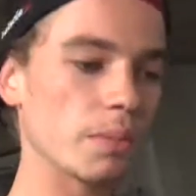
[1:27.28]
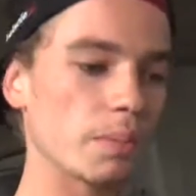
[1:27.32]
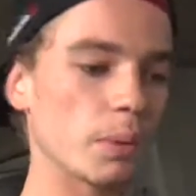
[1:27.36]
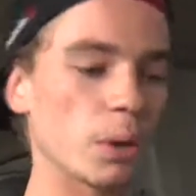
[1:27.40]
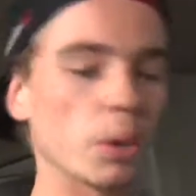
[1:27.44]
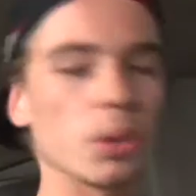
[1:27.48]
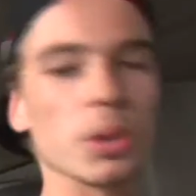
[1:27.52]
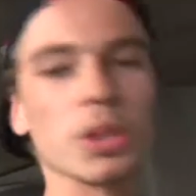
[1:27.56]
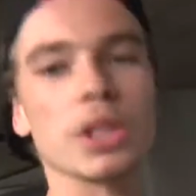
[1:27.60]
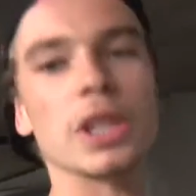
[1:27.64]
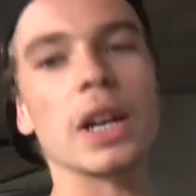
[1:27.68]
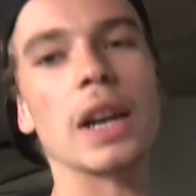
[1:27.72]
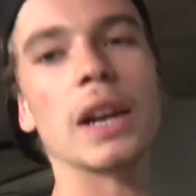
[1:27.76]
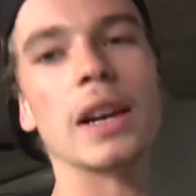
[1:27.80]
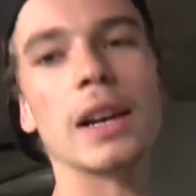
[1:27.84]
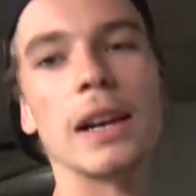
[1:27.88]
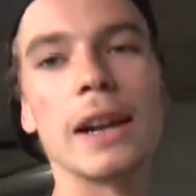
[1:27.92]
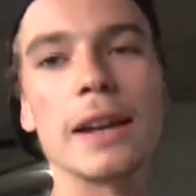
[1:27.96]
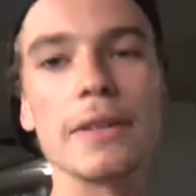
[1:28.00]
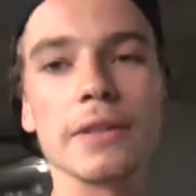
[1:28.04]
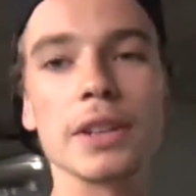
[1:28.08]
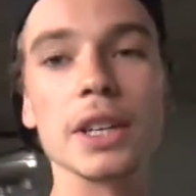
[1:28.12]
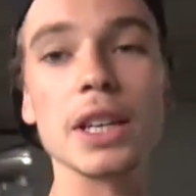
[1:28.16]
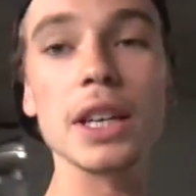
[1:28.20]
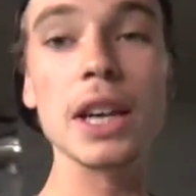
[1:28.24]
the Porsche
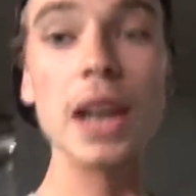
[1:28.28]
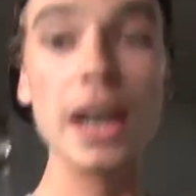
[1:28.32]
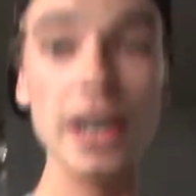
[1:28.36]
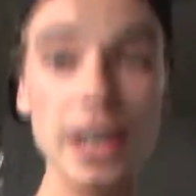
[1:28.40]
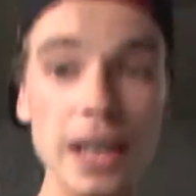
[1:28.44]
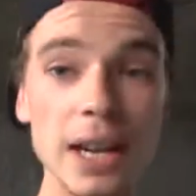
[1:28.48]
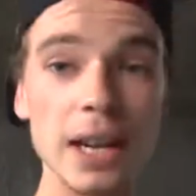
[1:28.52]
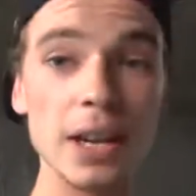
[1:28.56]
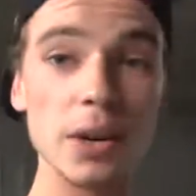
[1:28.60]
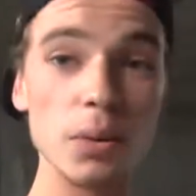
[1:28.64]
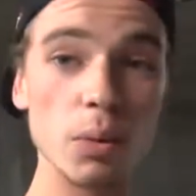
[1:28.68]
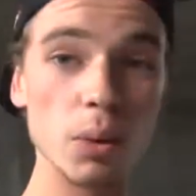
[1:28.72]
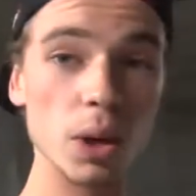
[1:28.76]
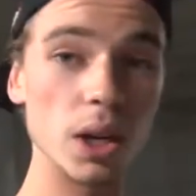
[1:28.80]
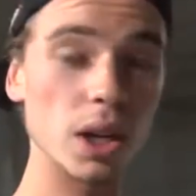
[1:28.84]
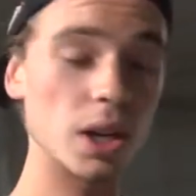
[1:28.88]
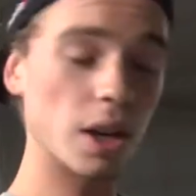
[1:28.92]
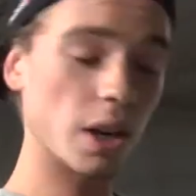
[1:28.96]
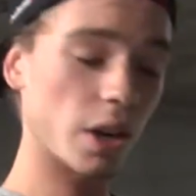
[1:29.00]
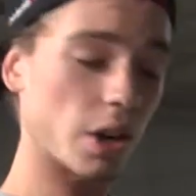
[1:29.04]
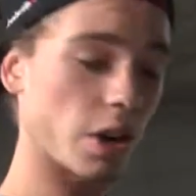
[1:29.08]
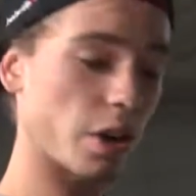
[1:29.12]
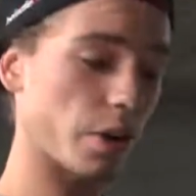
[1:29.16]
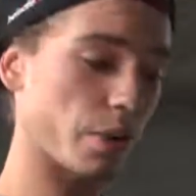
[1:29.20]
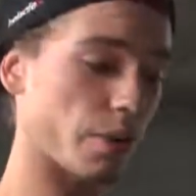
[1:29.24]
911
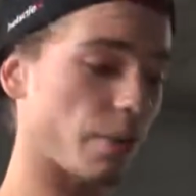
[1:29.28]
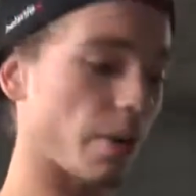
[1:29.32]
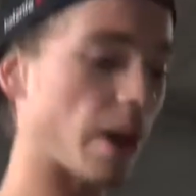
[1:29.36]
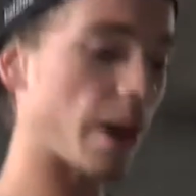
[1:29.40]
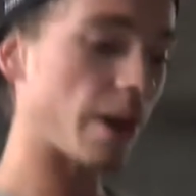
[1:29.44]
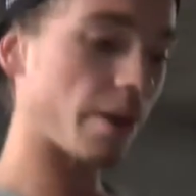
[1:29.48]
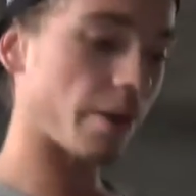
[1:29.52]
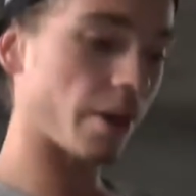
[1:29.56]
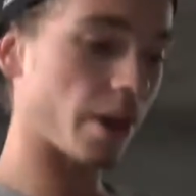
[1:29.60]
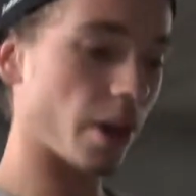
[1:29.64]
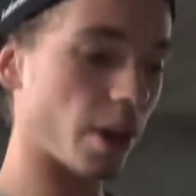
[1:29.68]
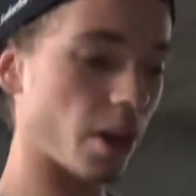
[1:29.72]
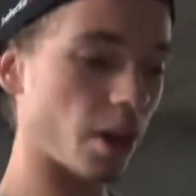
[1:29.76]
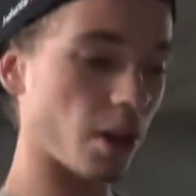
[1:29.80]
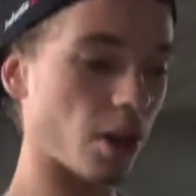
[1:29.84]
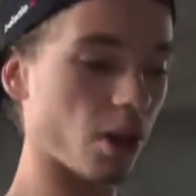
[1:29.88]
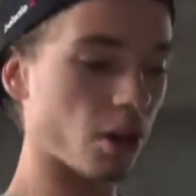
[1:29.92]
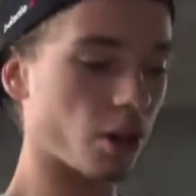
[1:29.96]
991 Carrera